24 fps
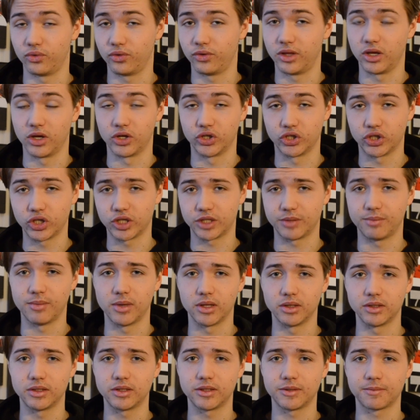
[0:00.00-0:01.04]
the
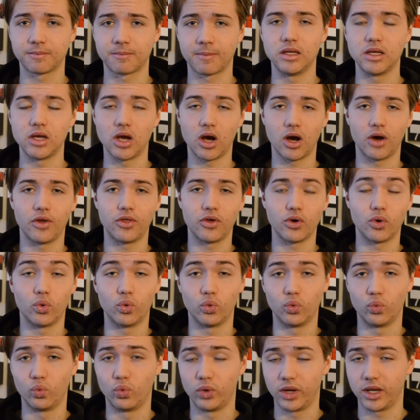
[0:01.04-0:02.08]
adjustments. The audio
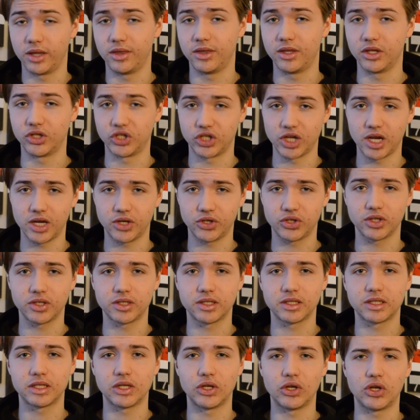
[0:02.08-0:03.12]
with the
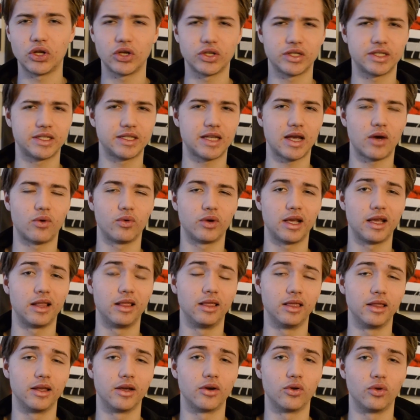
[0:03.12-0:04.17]
changes does sound a
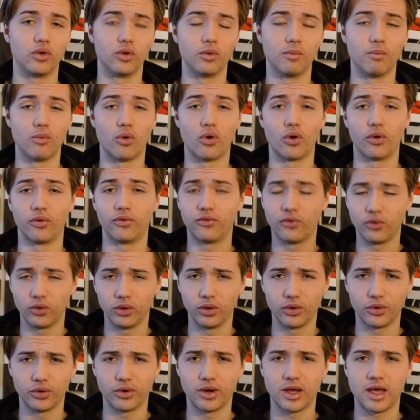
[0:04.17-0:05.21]
little more
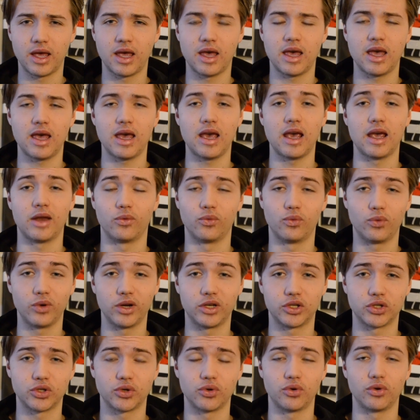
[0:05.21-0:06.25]
fuller and
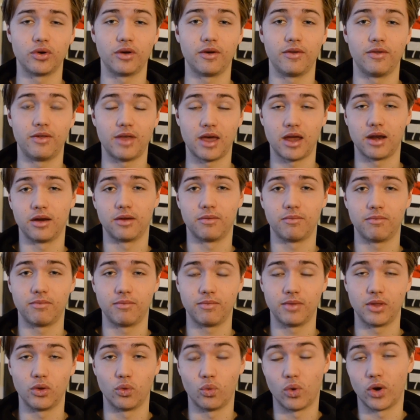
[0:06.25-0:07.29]
richer than
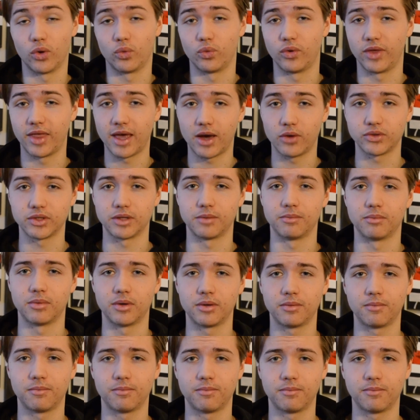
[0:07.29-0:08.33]
the one without them.
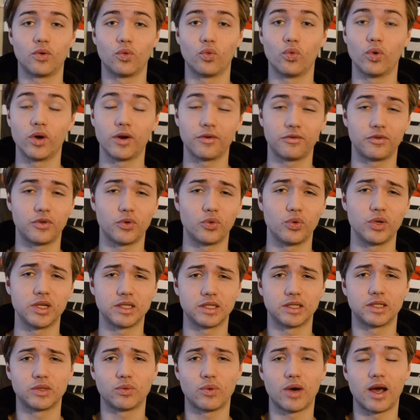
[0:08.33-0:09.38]
One of the
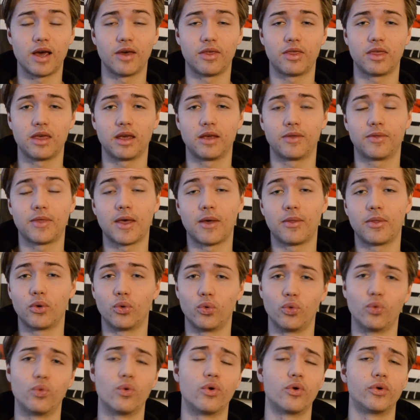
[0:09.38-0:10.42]
reasons why I think that there
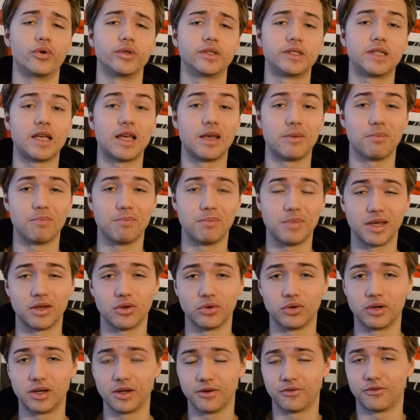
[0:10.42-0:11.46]
weren't a bigger
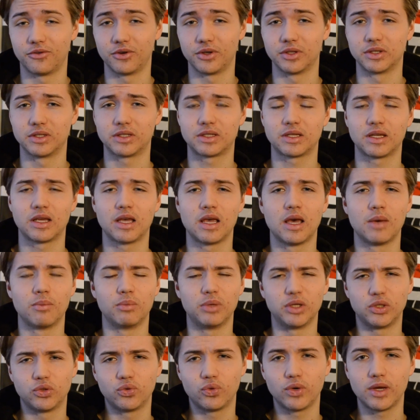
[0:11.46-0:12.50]
difference
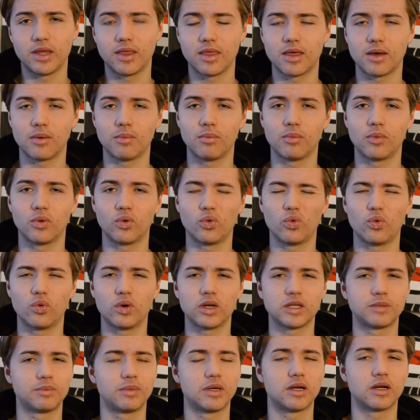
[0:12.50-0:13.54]
between them was
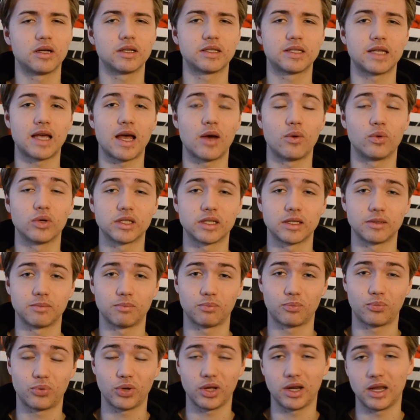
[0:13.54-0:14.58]
because I was
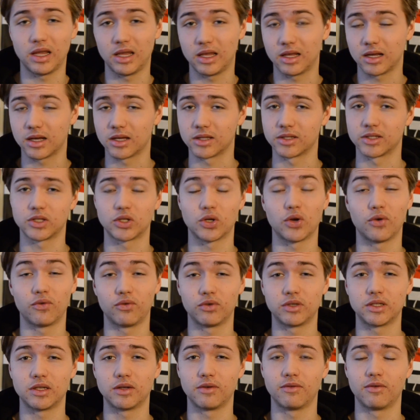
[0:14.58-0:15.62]
pretty
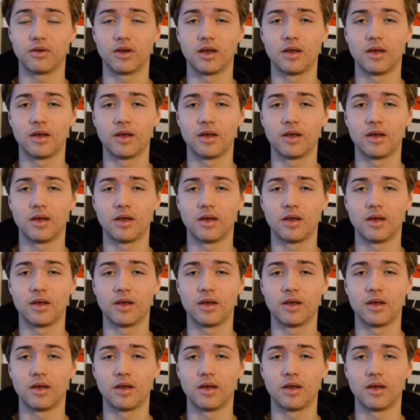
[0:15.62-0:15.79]
conservative